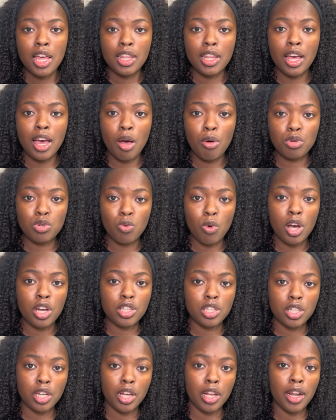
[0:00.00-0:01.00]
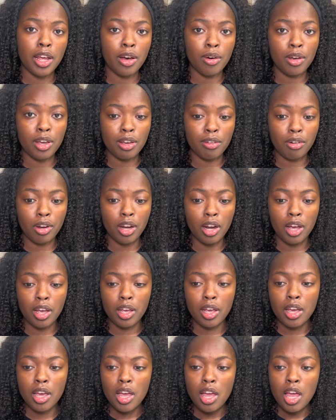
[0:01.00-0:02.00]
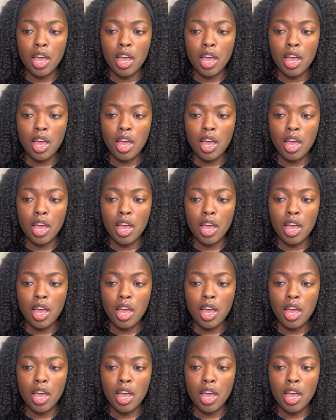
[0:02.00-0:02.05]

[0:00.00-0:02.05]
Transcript: that I was washing it out every night.